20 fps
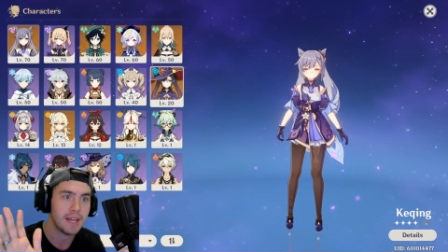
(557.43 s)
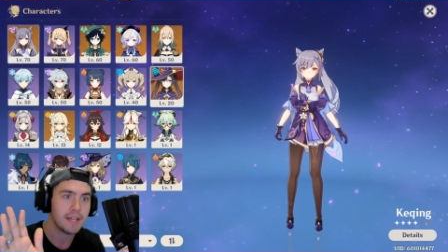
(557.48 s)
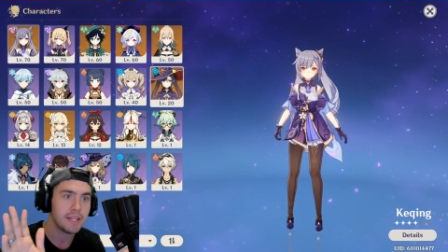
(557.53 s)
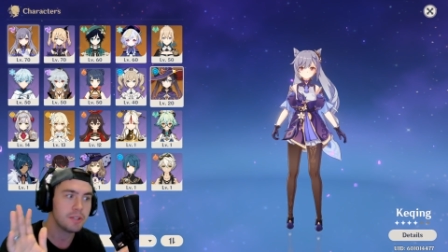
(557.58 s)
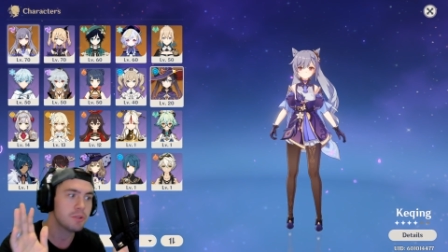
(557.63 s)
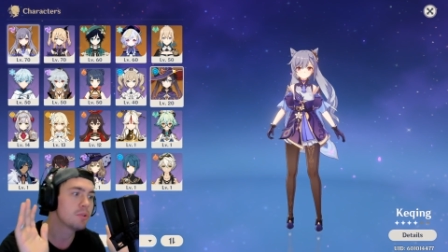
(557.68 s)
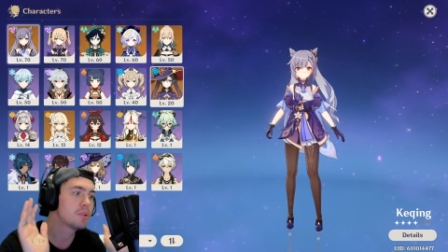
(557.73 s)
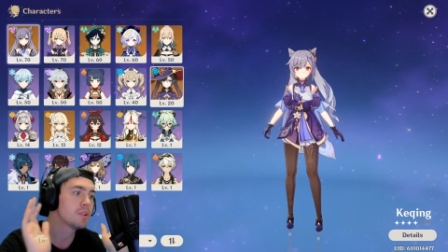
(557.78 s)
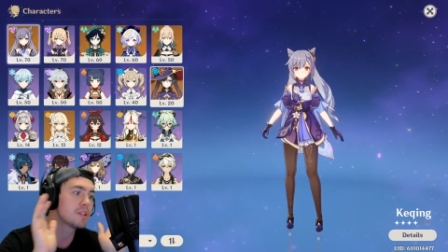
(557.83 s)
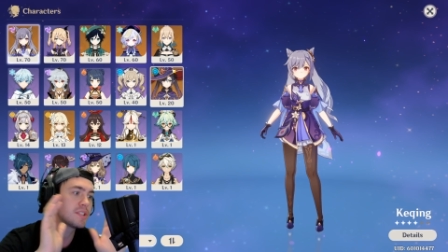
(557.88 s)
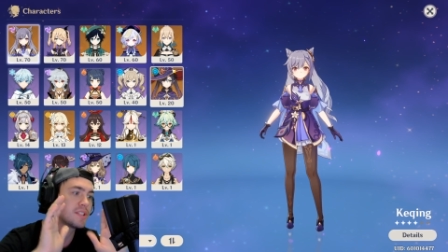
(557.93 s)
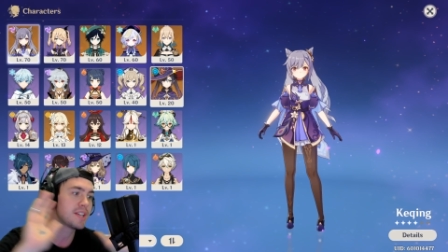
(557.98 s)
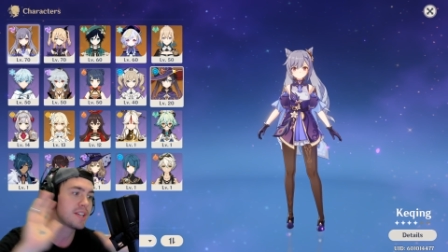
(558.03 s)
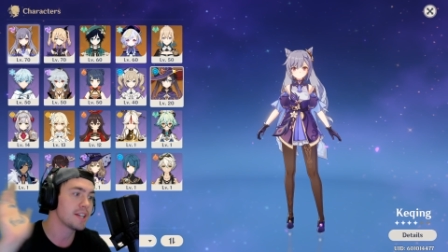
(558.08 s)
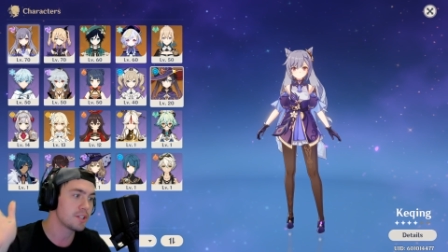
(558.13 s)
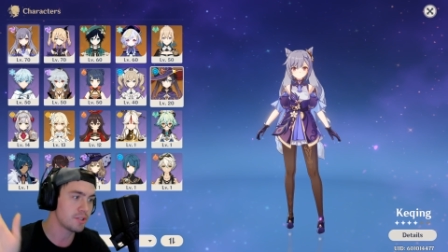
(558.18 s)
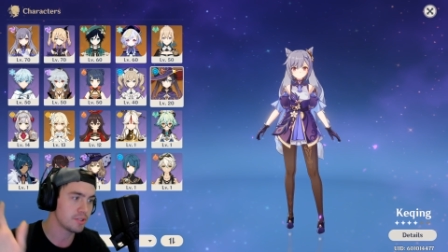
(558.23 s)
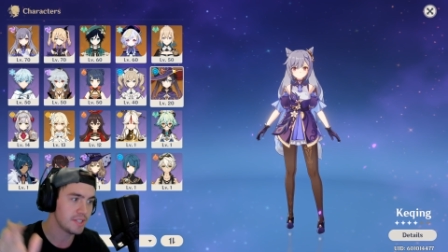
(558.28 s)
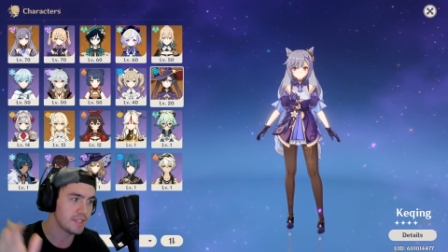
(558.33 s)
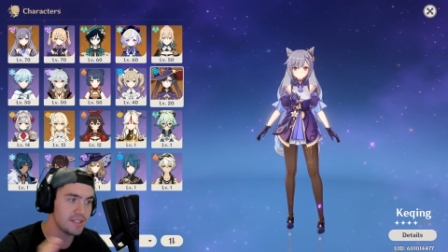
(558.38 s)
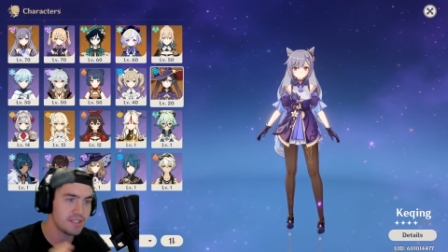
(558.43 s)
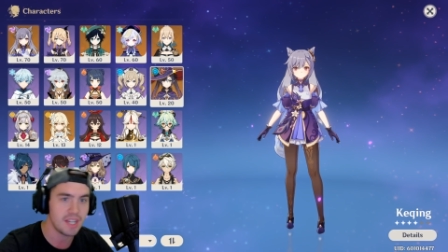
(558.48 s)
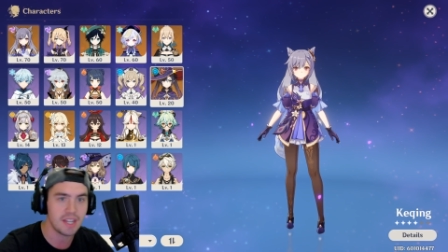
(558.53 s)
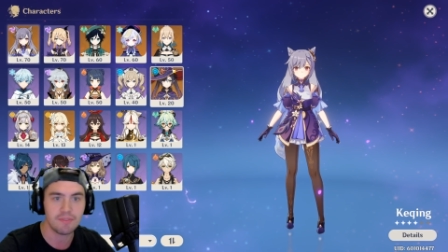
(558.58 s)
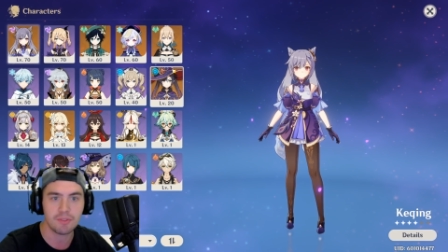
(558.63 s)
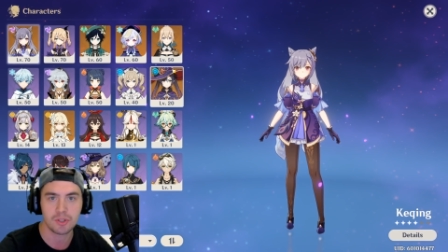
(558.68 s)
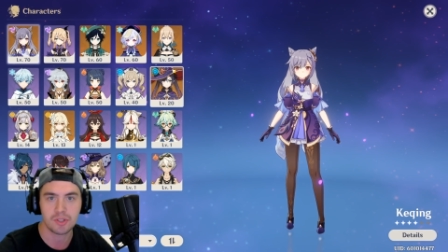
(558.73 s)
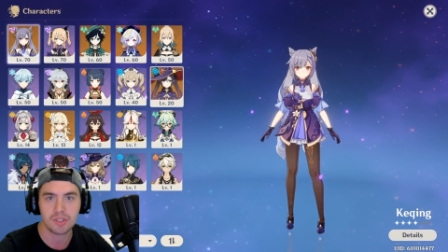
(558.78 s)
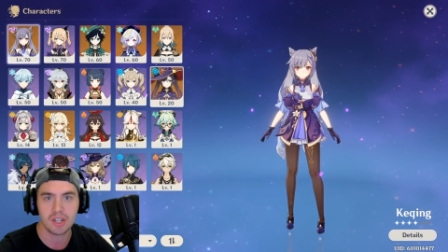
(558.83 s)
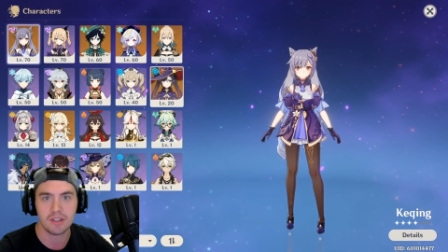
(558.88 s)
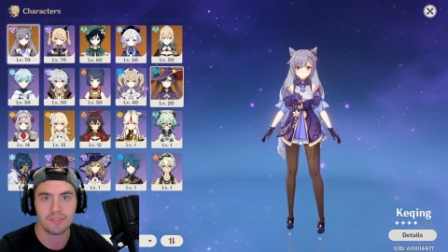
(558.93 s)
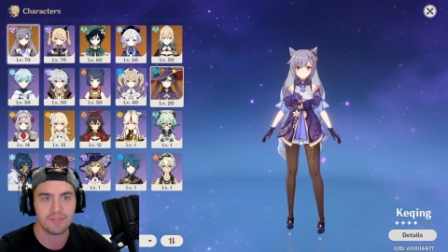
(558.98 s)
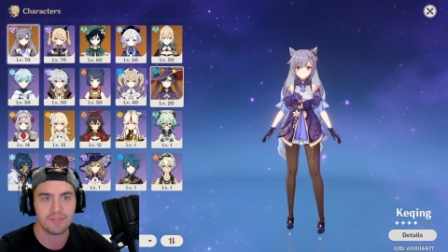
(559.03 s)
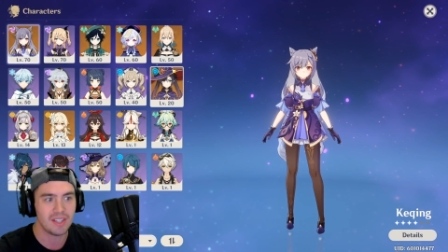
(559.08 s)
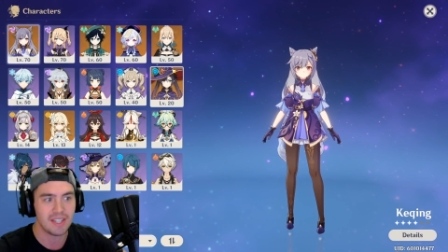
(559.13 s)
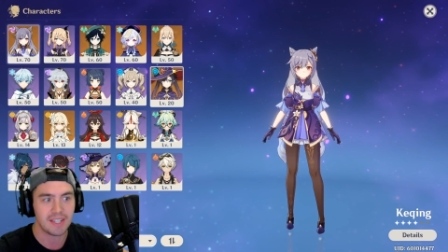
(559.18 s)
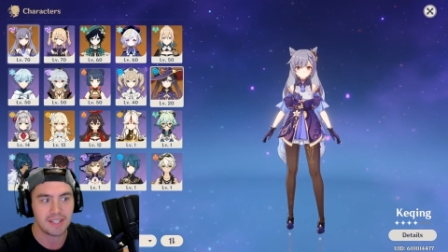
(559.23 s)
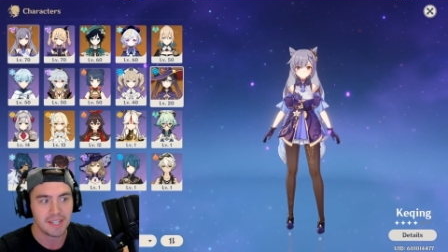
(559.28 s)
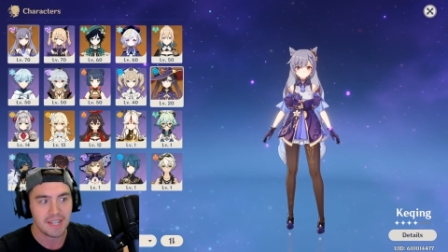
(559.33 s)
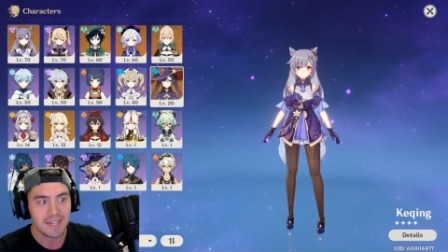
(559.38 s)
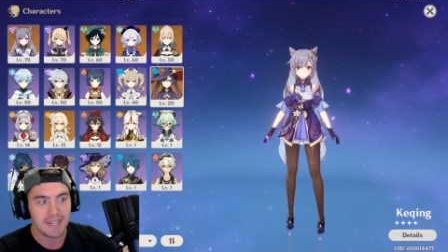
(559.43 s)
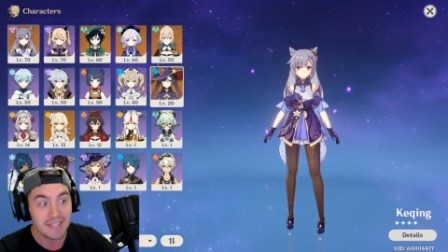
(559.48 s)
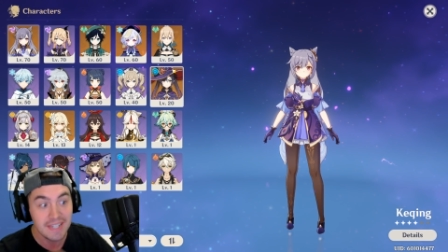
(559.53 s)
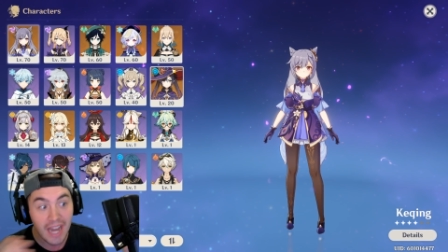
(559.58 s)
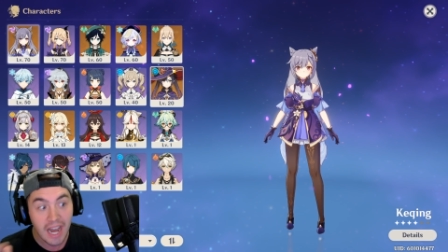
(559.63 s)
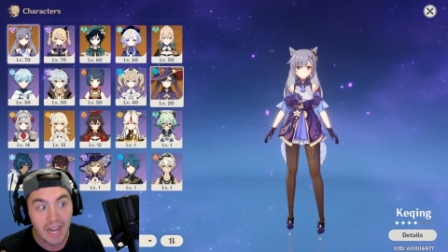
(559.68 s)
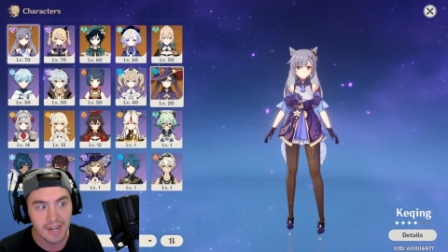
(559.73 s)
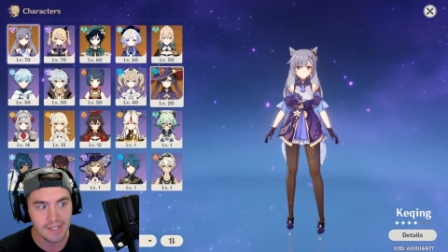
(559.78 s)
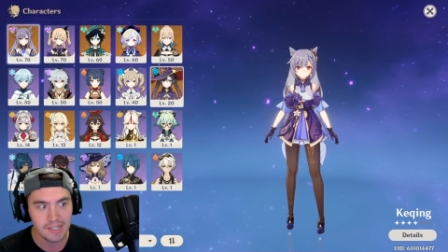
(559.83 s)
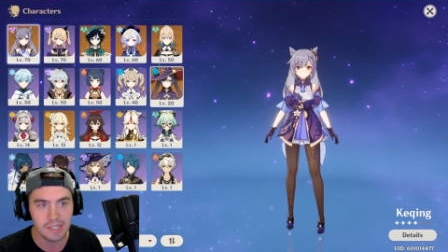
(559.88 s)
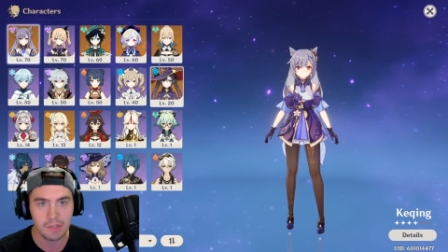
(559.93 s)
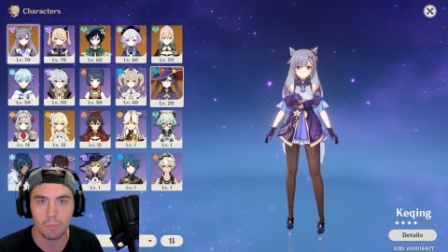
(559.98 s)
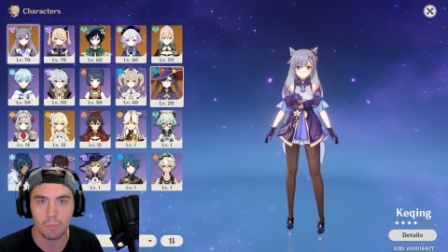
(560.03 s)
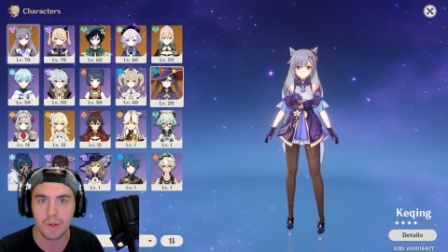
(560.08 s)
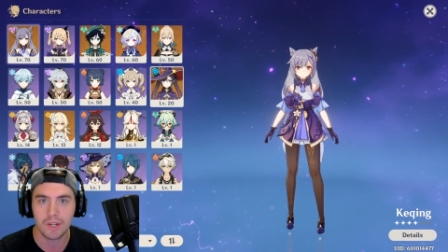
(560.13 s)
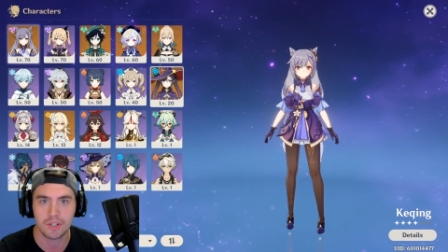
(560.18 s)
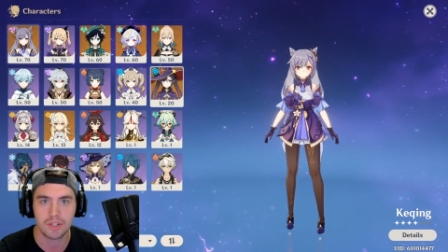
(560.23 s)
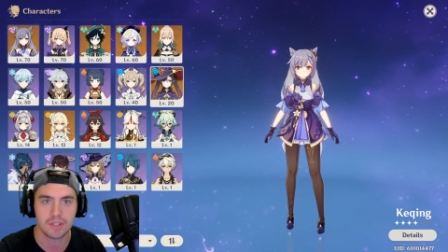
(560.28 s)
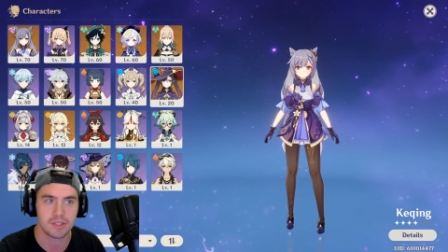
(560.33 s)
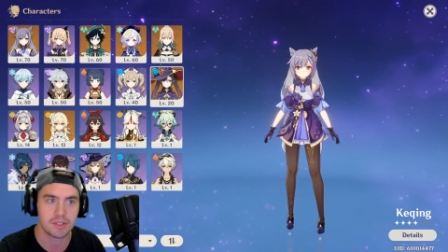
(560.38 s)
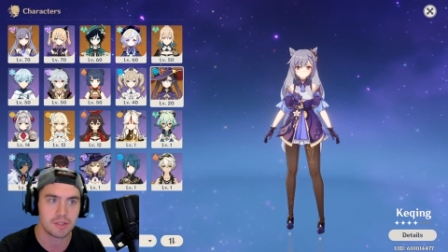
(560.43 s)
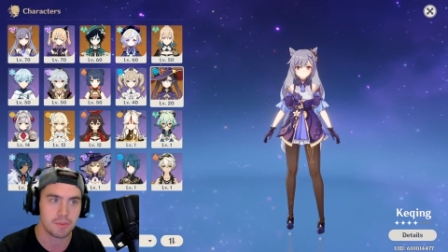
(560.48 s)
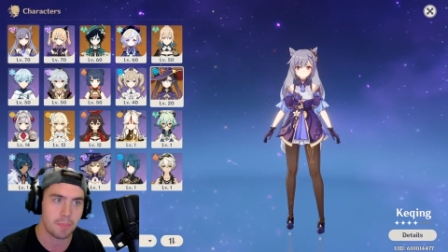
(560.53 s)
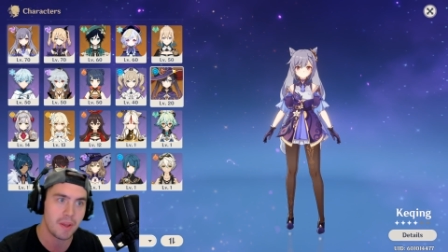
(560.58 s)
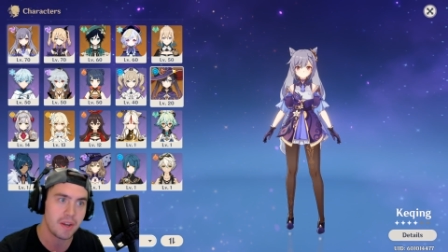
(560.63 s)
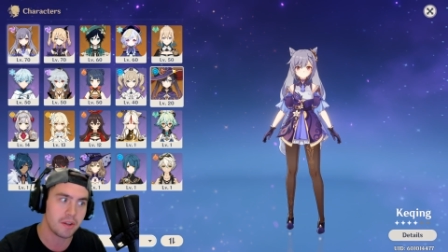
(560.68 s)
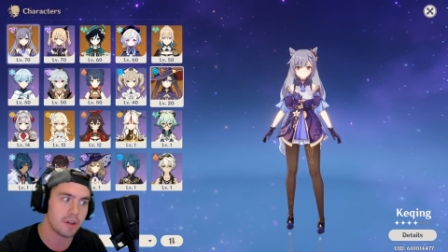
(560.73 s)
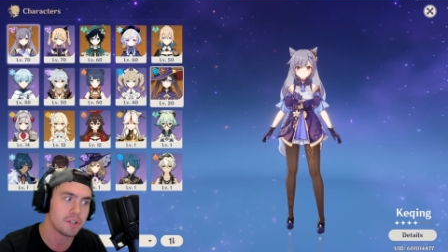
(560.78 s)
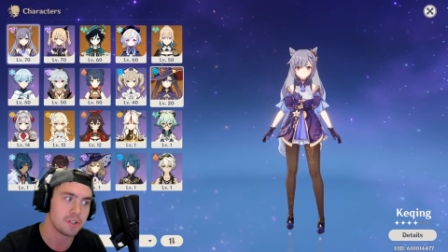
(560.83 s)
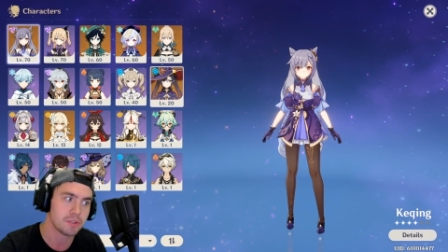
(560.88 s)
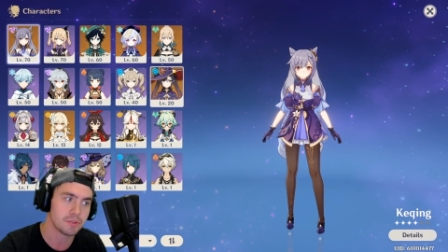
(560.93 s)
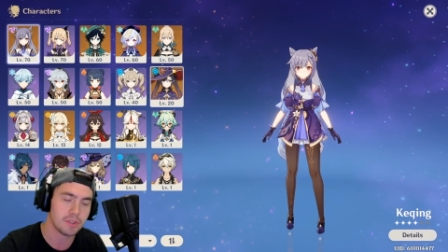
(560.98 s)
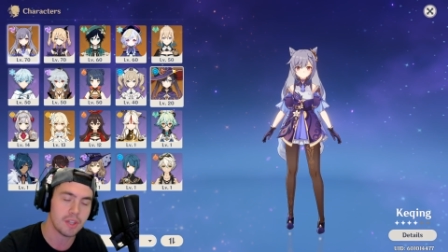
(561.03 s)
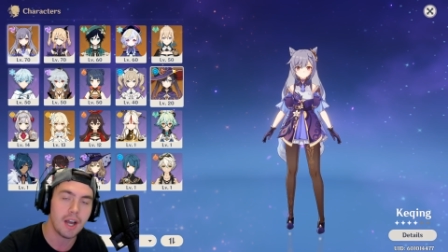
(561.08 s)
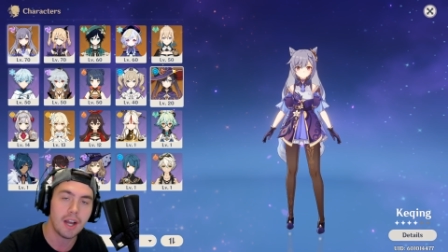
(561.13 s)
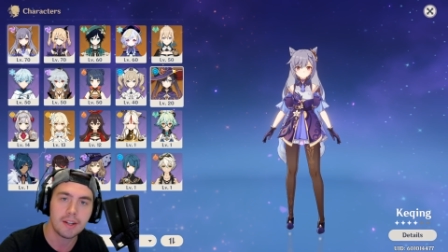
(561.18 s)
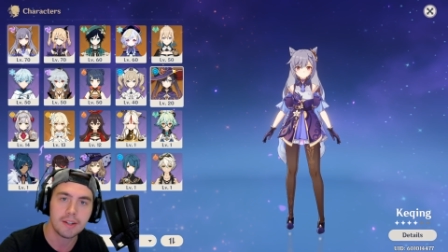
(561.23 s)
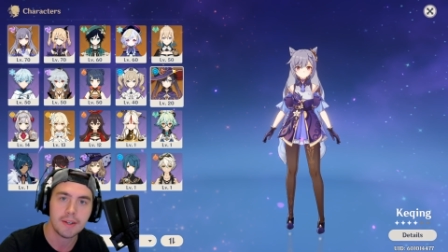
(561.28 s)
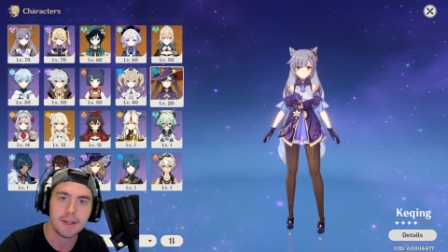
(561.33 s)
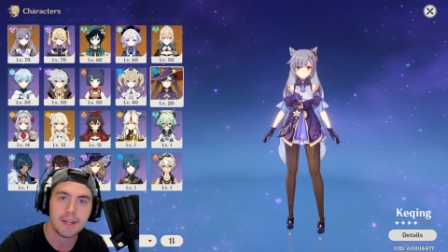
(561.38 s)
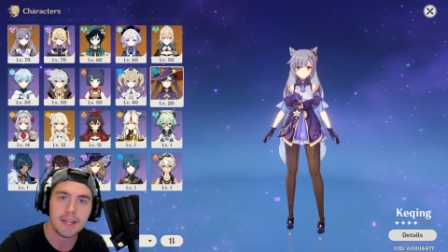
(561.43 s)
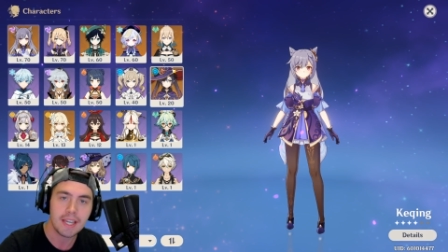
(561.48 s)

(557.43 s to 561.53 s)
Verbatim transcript: You could essentially save yourself like ninety wishes, depending on your luck.